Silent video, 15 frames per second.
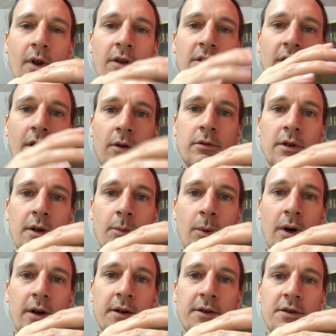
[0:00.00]
the only
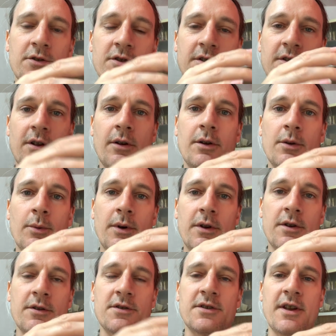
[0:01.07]
one. She's the only
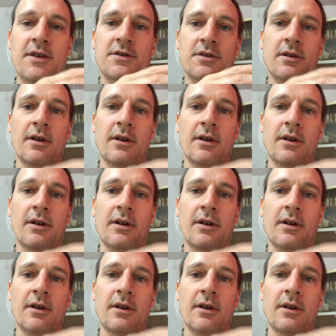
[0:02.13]
one who says